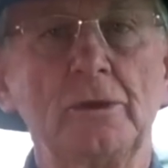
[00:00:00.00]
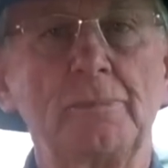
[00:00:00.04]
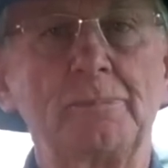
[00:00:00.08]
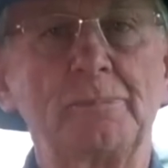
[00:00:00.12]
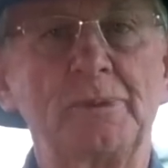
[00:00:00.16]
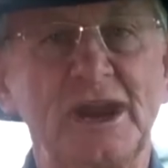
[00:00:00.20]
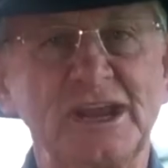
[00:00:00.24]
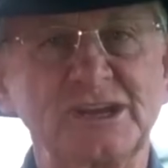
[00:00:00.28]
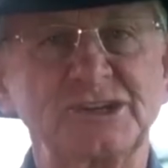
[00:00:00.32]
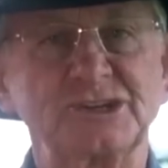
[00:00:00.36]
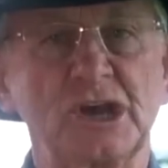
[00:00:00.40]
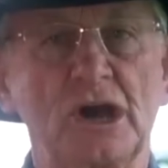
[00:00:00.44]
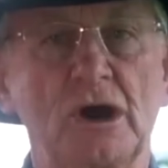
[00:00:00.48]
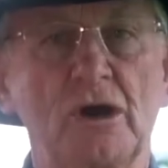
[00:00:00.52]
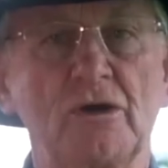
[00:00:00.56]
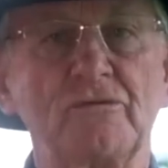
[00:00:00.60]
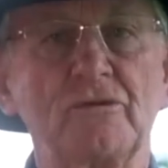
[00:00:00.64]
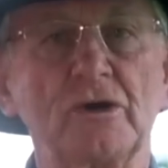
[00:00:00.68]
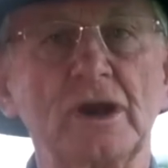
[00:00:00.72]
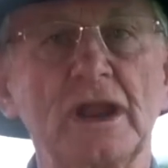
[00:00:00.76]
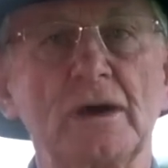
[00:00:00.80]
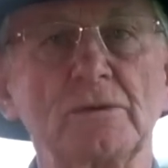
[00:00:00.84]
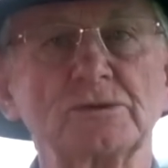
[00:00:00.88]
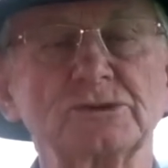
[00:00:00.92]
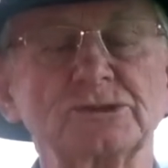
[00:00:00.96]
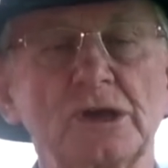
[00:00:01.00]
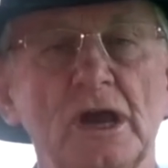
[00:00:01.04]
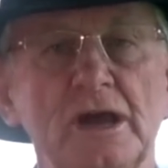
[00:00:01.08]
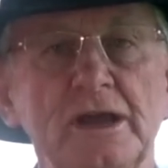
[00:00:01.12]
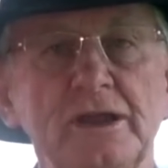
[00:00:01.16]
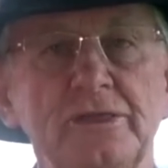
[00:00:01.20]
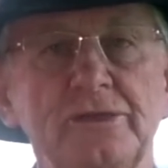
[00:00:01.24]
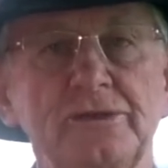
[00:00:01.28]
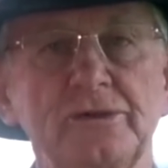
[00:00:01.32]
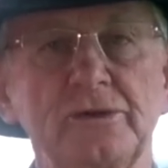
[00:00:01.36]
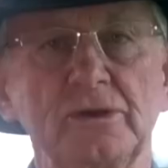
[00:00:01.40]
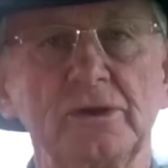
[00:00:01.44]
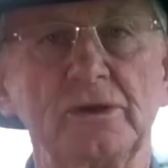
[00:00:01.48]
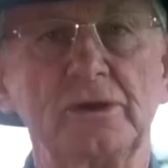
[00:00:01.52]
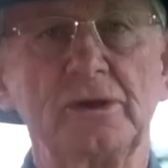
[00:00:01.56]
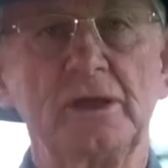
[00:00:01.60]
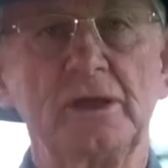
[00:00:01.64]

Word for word: pressure of what I was going through.